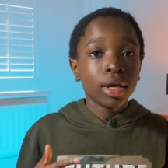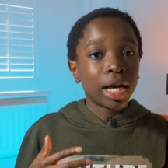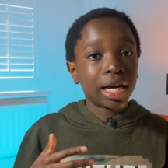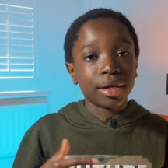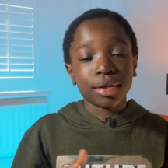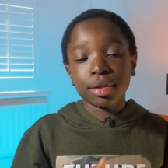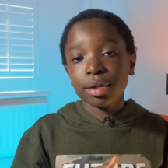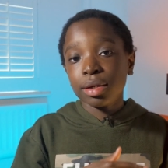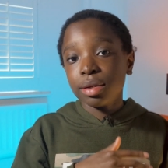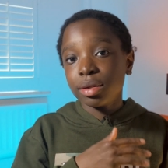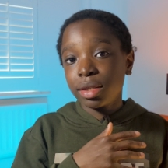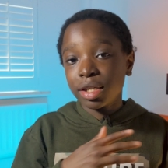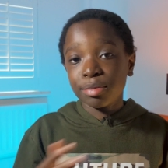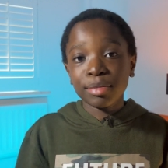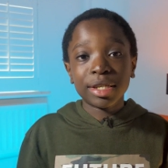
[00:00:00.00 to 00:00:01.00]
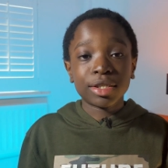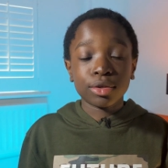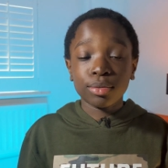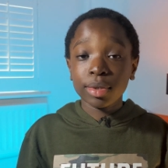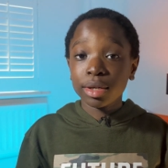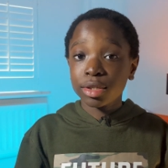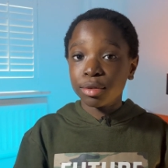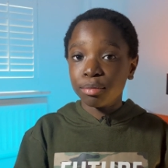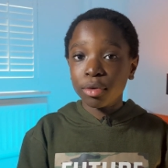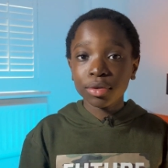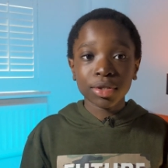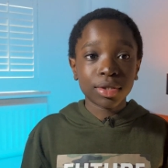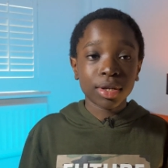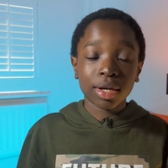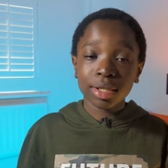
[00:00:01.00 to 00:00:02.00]
and this means you'll be able to
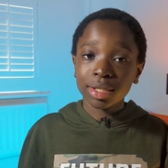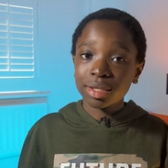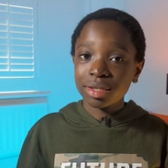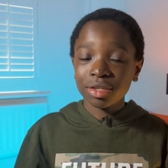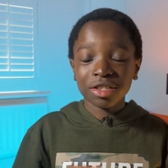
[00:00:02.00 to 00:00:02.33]
multitask